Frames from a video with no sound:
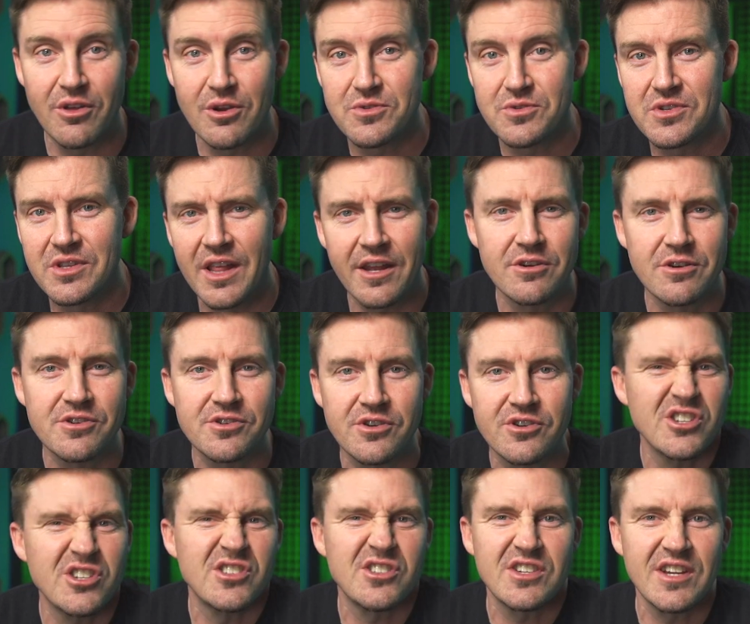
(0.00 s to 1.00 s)
Those letters are
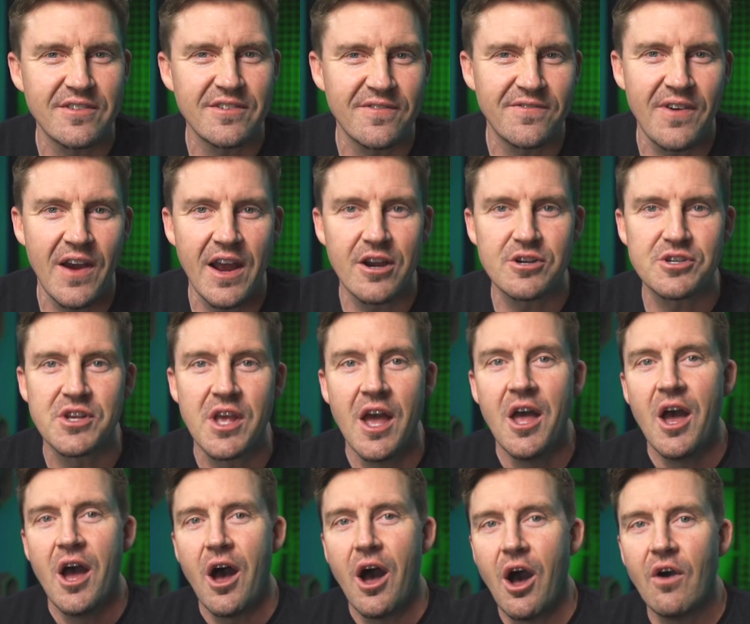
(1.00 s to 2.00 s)
just signifiers
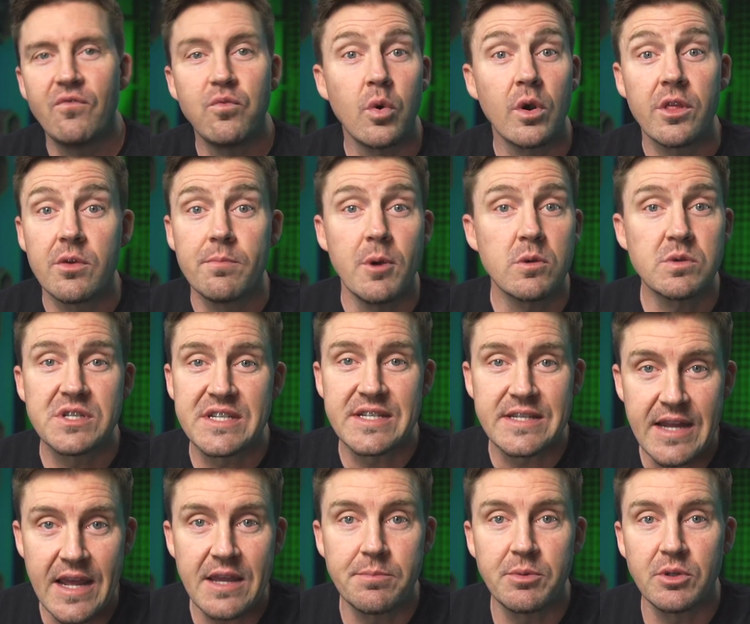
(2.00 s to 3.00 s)
of one of the most
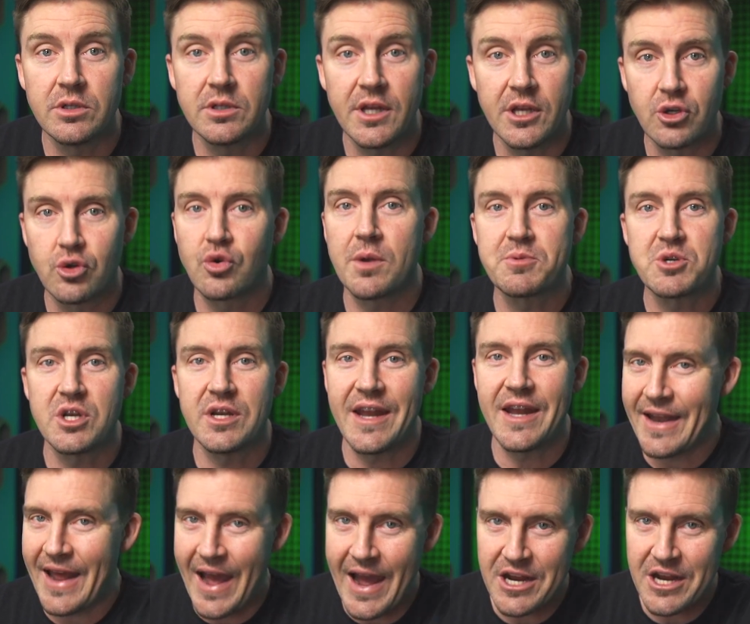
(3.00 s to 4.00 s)
stable encryption
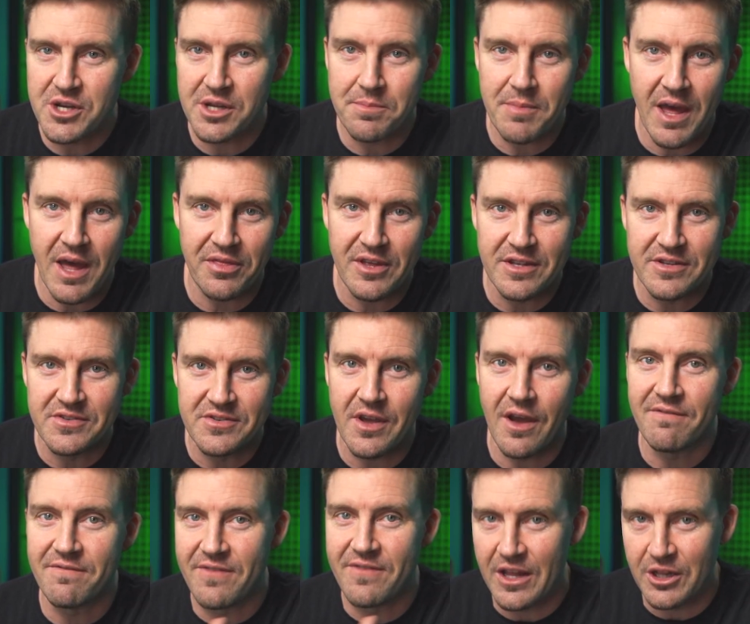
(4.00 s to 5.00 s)
and hashing methods
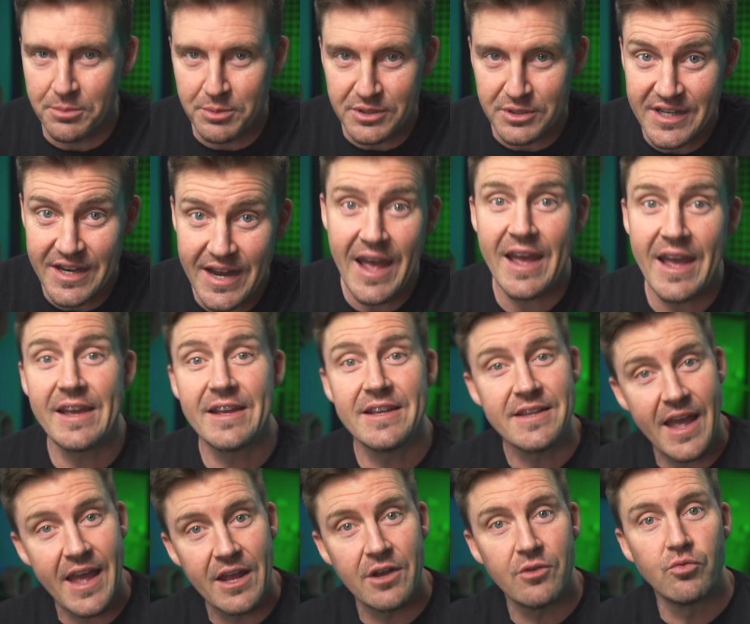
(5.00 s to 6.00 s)
available today,
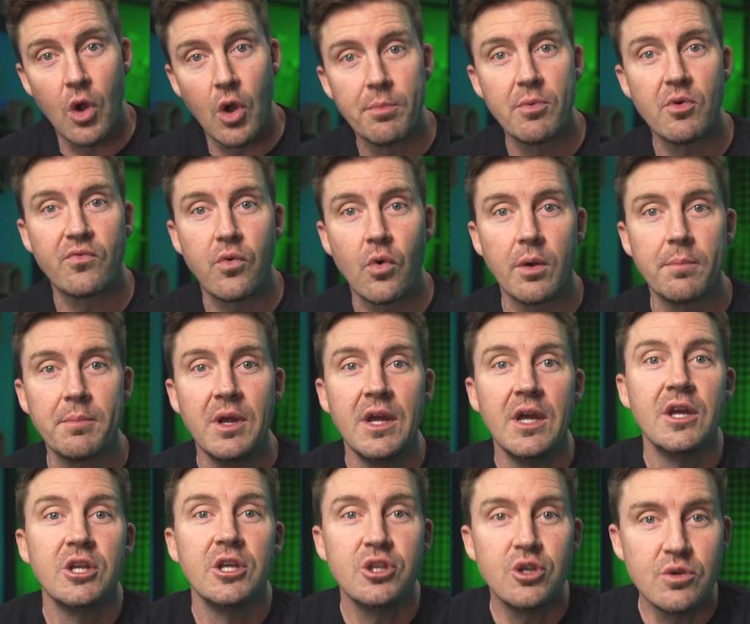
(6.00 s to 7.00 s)
and RoboForm
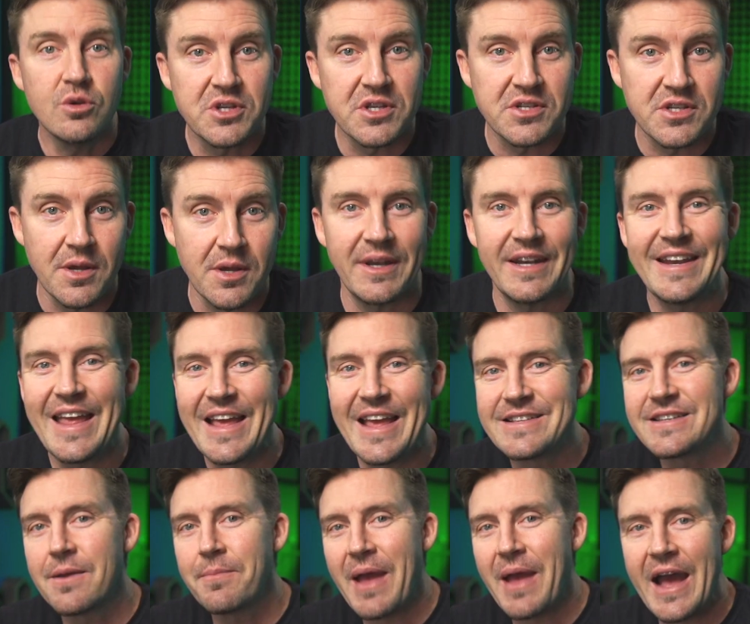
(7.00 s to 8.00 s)
uses them, and it
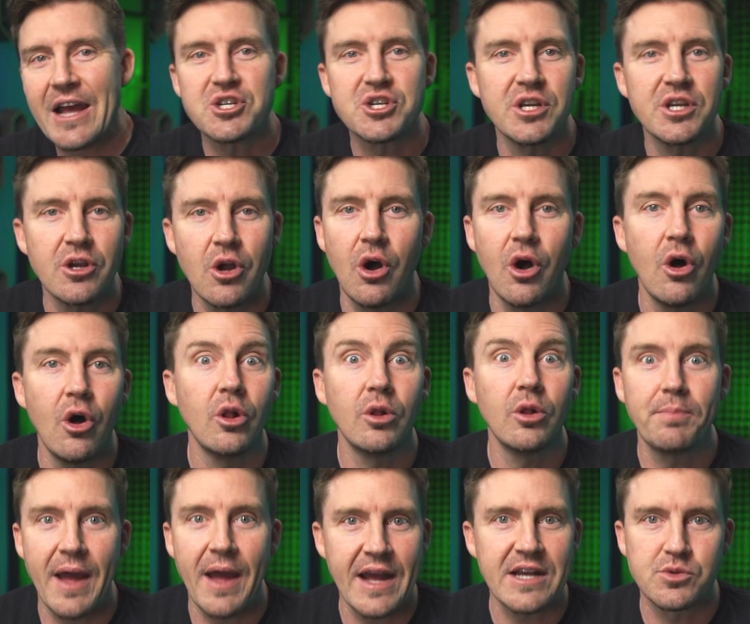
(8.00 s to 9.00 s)
ends up hashing all
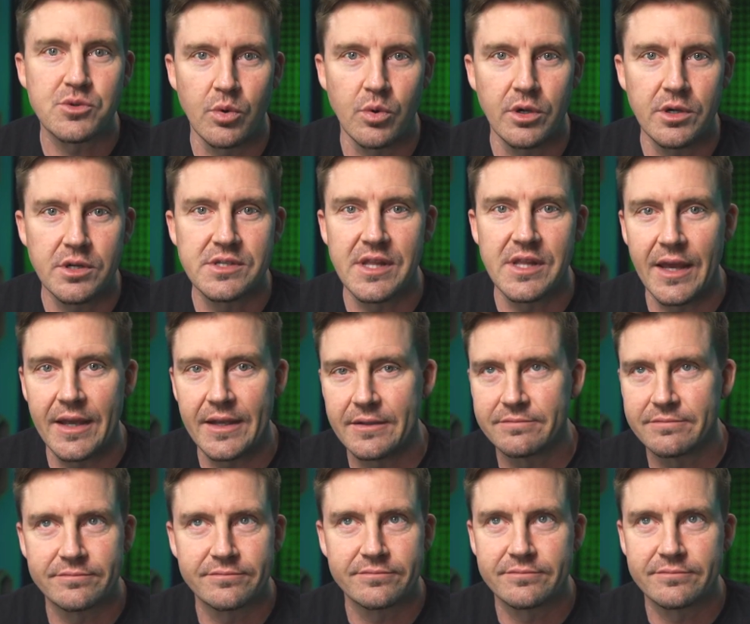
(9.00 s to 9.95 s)
passwords like